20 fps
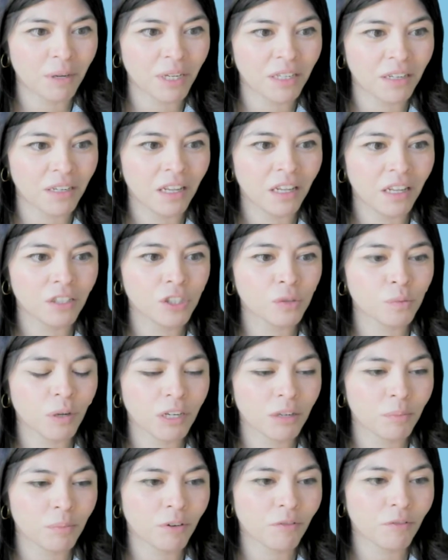but just
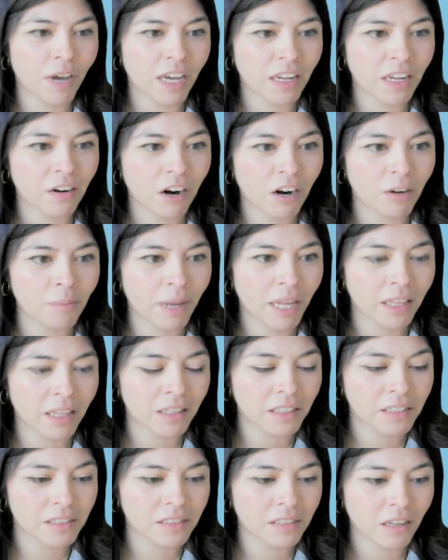want to provide our
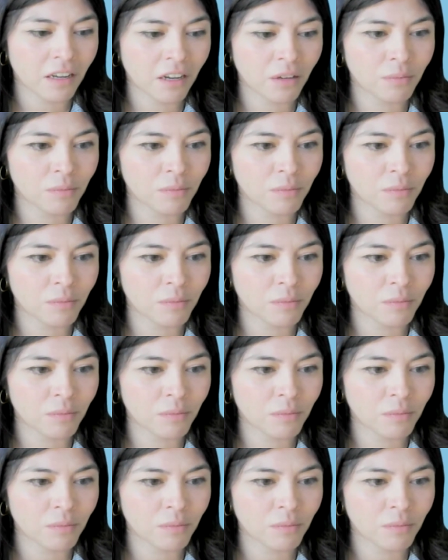panelists